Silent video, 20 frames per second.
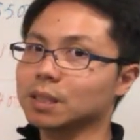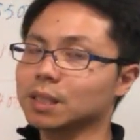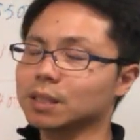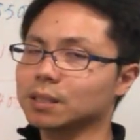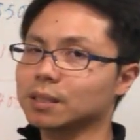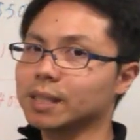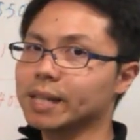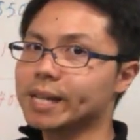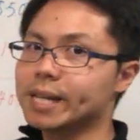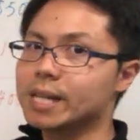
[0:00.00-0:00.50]
in
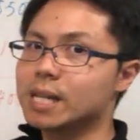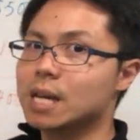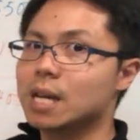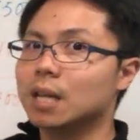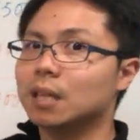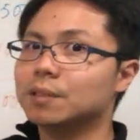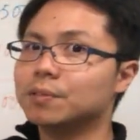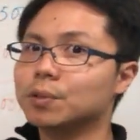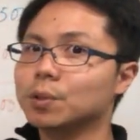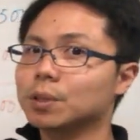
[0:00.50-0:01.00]
there today.
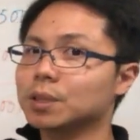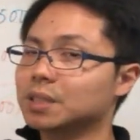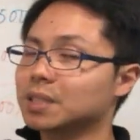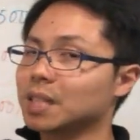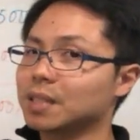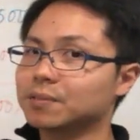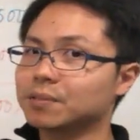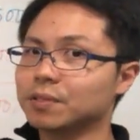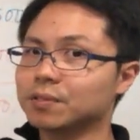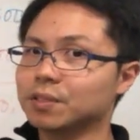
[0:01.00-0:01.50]
If you want
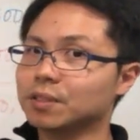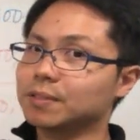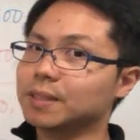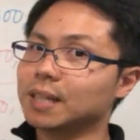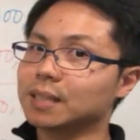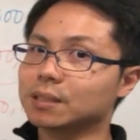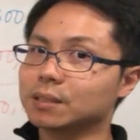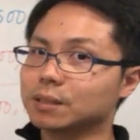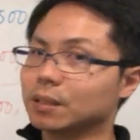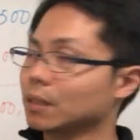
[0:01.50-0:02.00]
to take
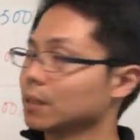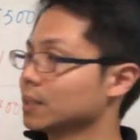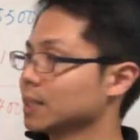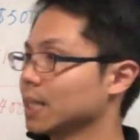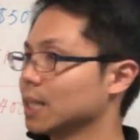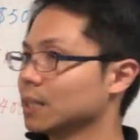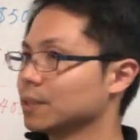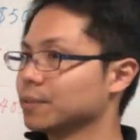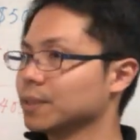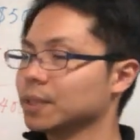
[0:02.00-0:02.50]

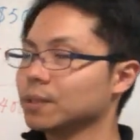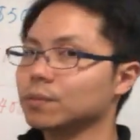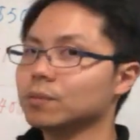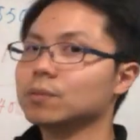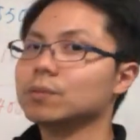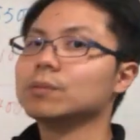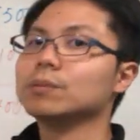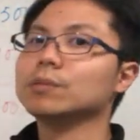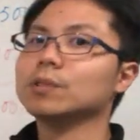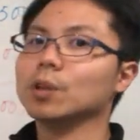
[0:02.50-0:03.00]
$50,000 out of
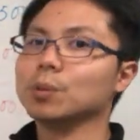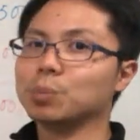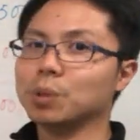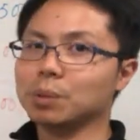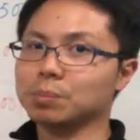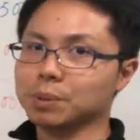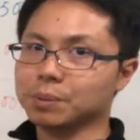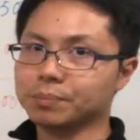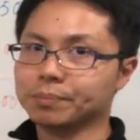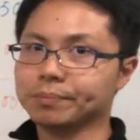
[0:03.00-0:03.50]
it, no
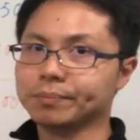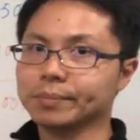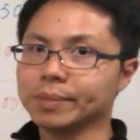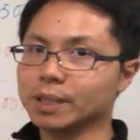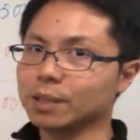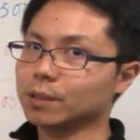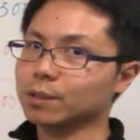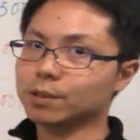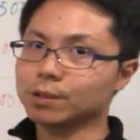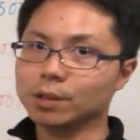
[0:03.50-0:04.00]
problem,
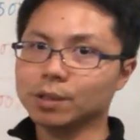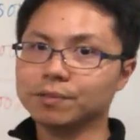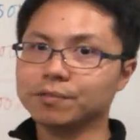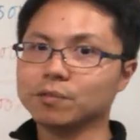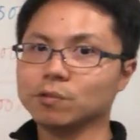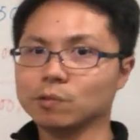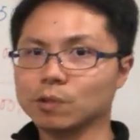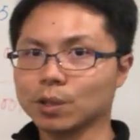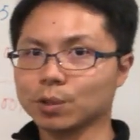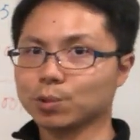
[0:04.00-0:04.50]
because you've
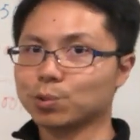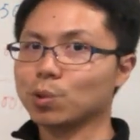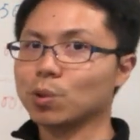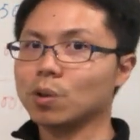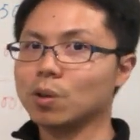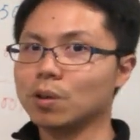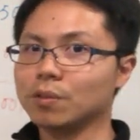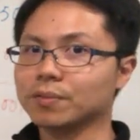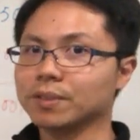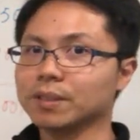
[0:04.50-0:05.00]
got full
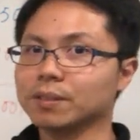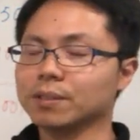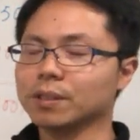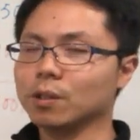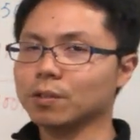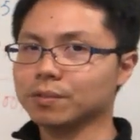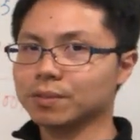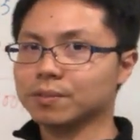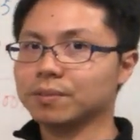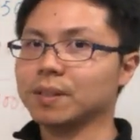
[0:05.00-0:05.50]
control
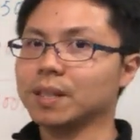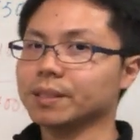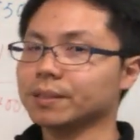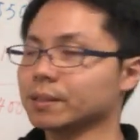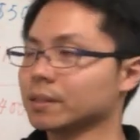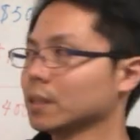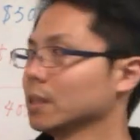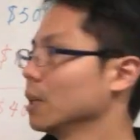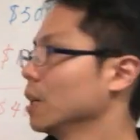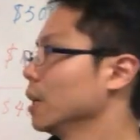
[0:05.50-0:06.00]
of the
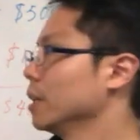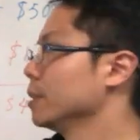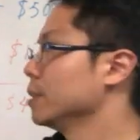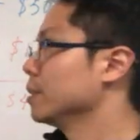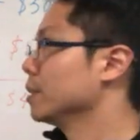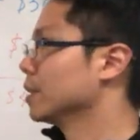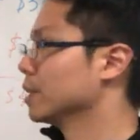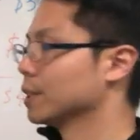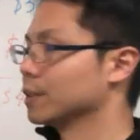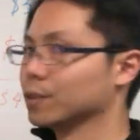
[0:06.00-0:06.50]
funds.
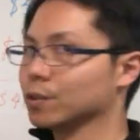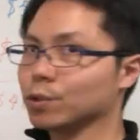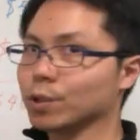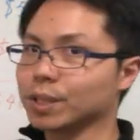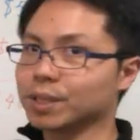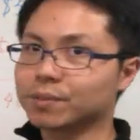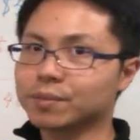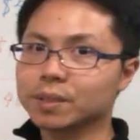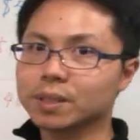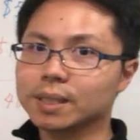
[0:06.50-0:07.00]
You can
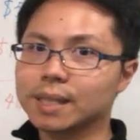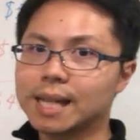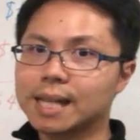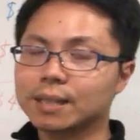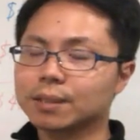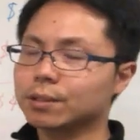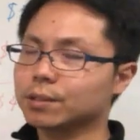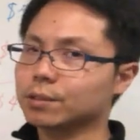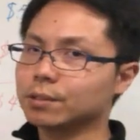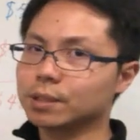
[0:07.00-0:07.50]
transfer
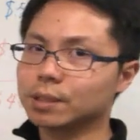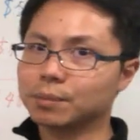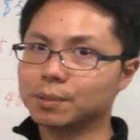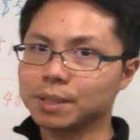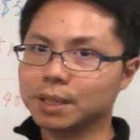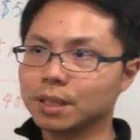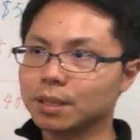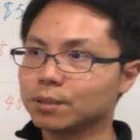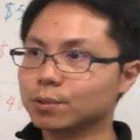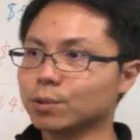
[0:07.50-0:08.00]
that to
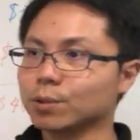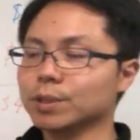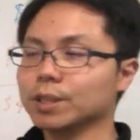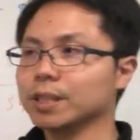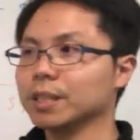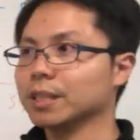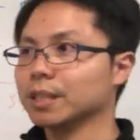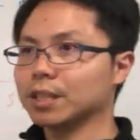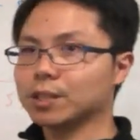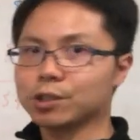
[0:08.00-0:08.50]
someone else, or
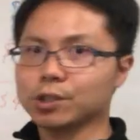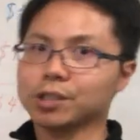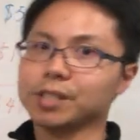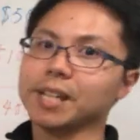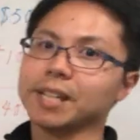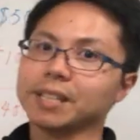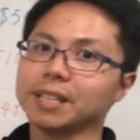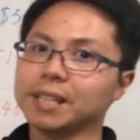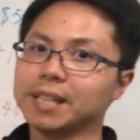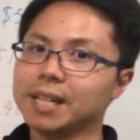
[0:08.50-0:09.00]
you can actually
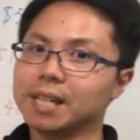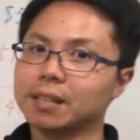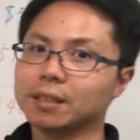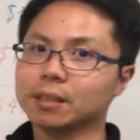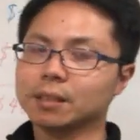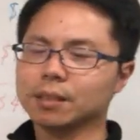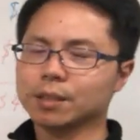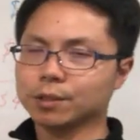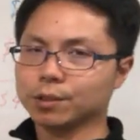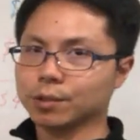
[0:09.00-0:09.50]
take that
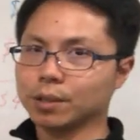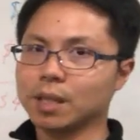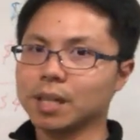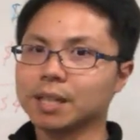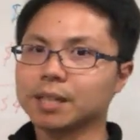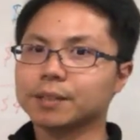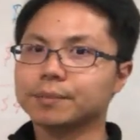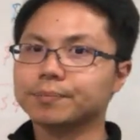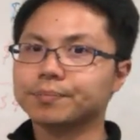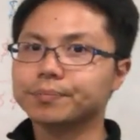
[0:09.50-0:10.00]
out as you
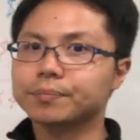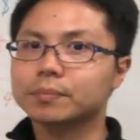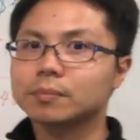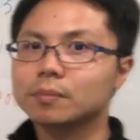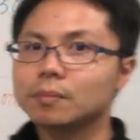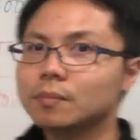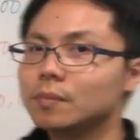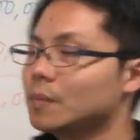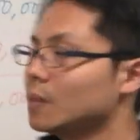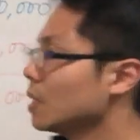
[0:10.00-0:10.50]
like.
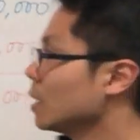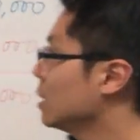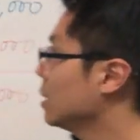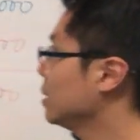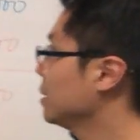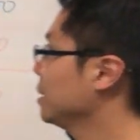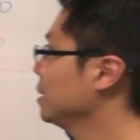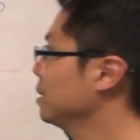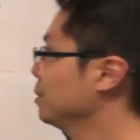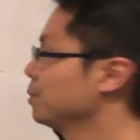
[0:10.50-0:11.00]

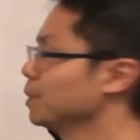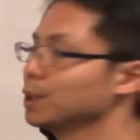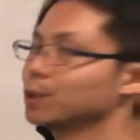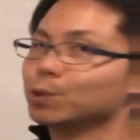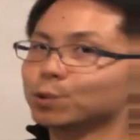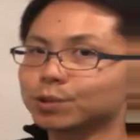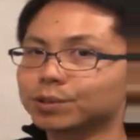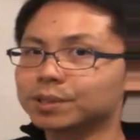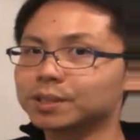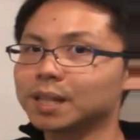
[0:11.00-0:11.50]
In the
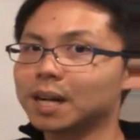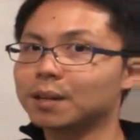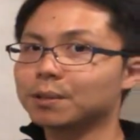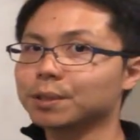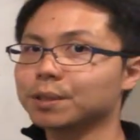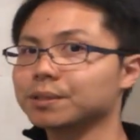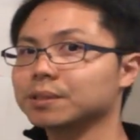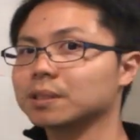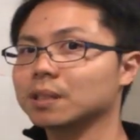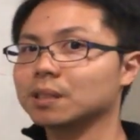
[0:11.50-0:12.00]
redraw
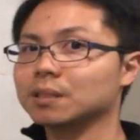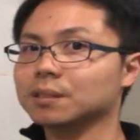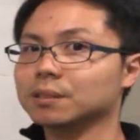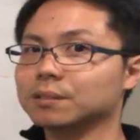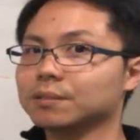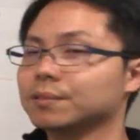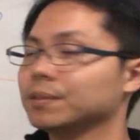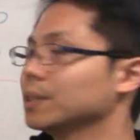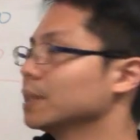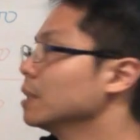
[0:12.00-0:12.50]
scenario, it's
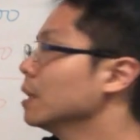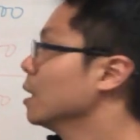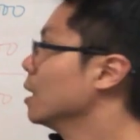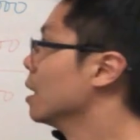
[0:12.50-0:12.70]
slightly different.